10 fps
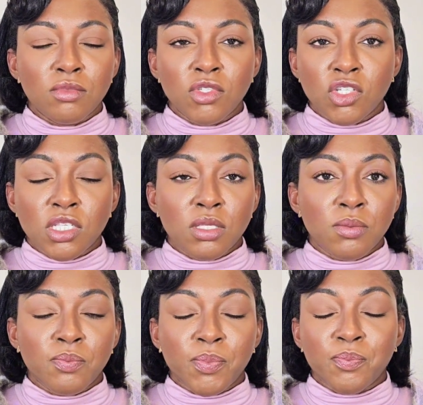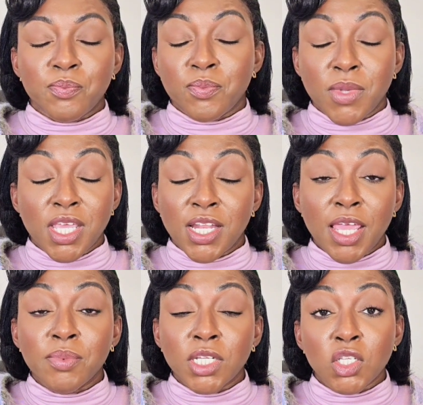just
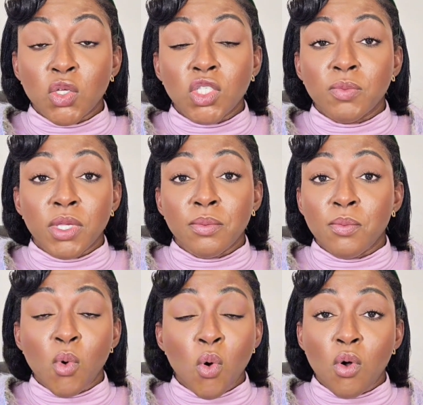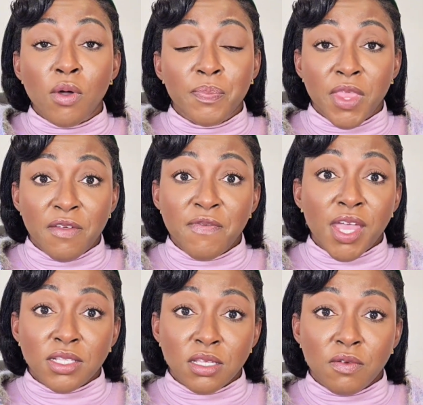enabling you to be more
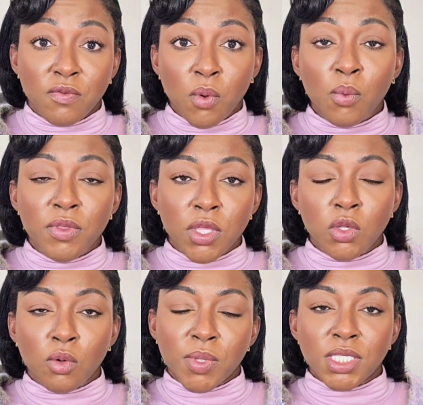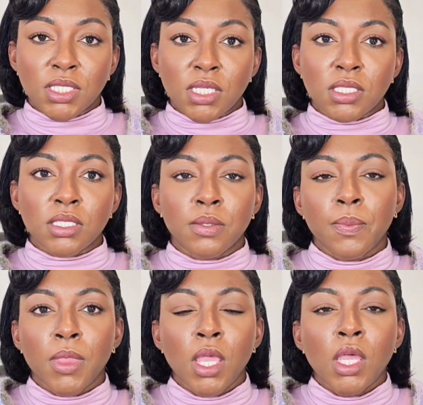effective within your business.
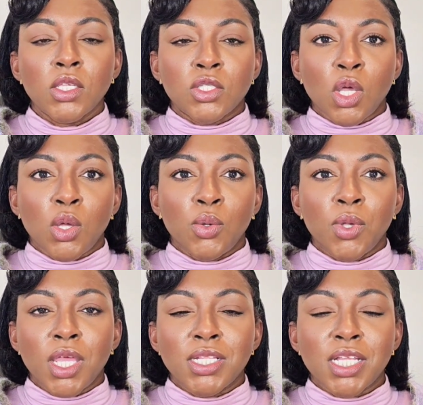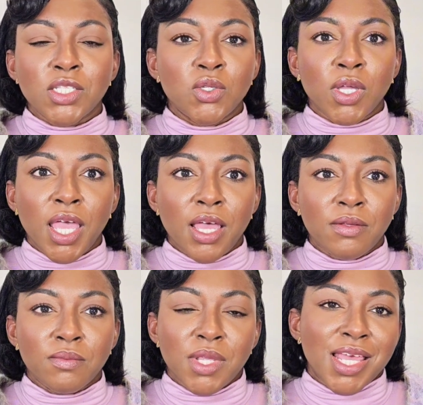So let's look
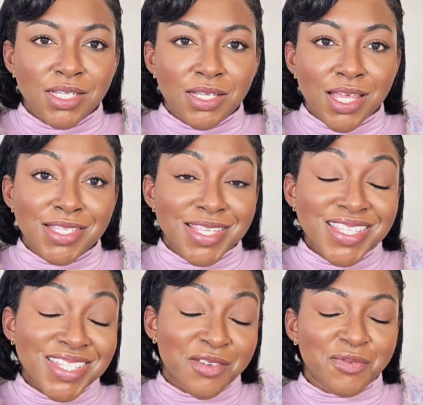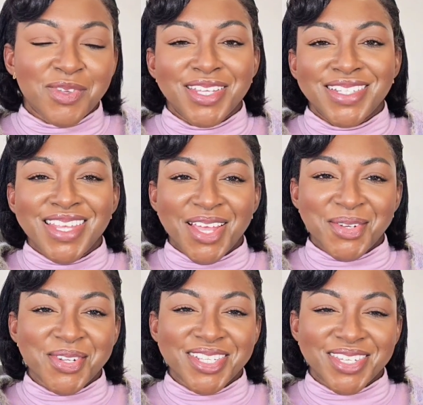at assistive
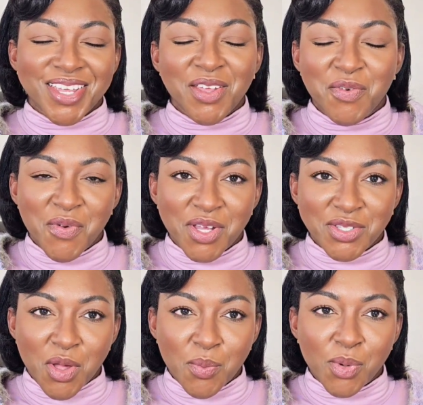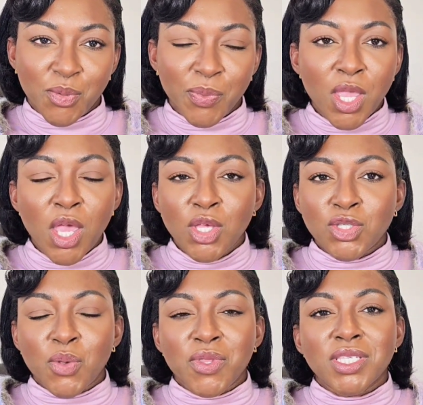technology, for example.
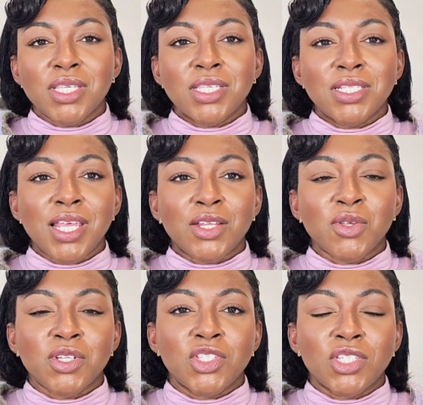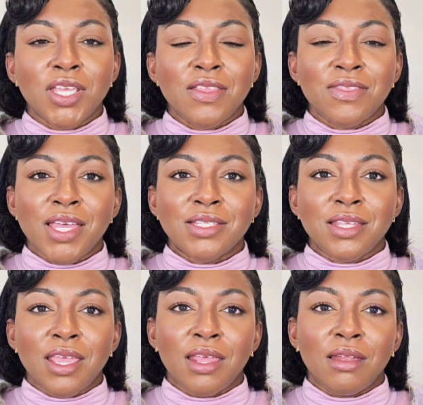So this is technology that's
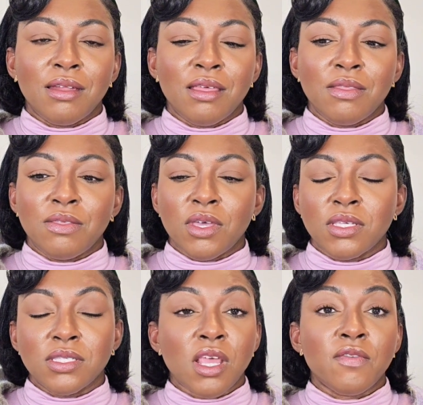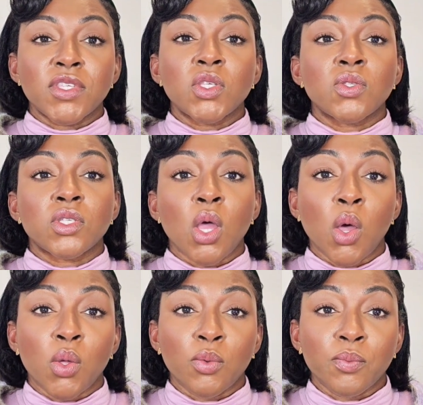in the service user's
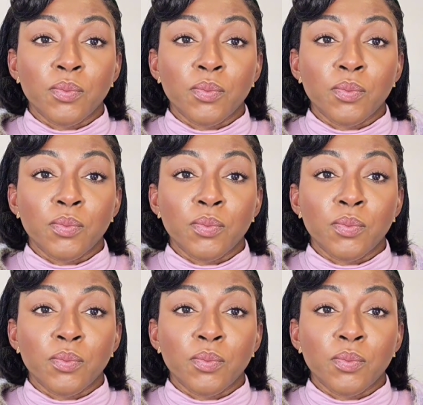home.